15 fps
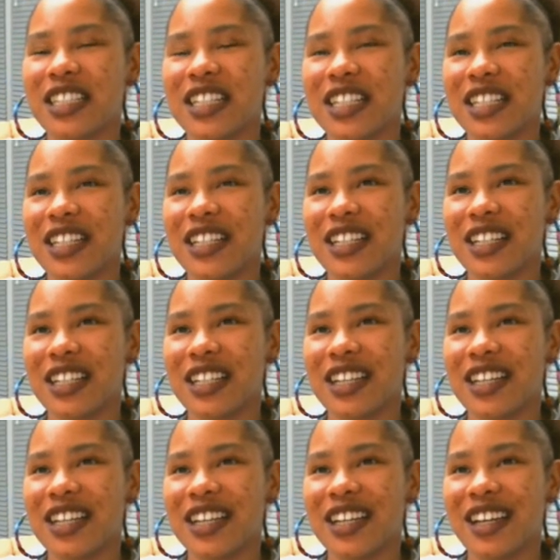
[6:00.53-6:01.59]

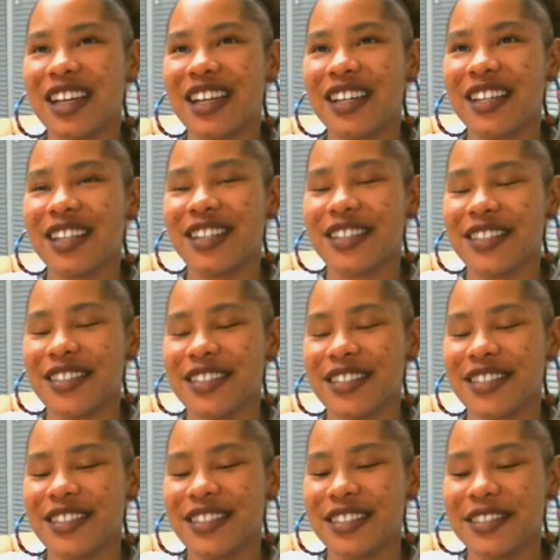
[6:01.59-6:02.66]

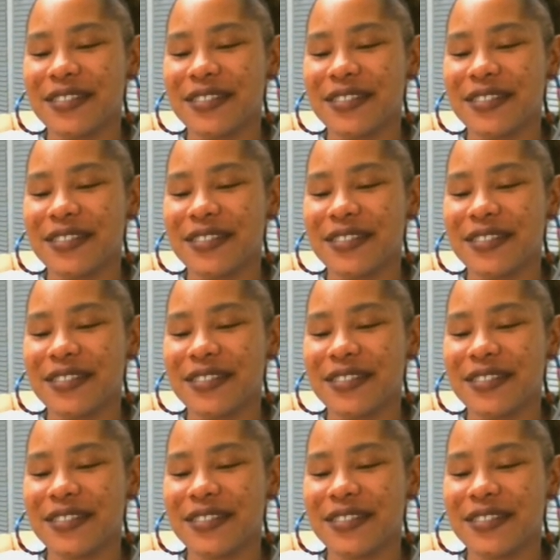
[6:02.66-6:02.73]
(no one is talking)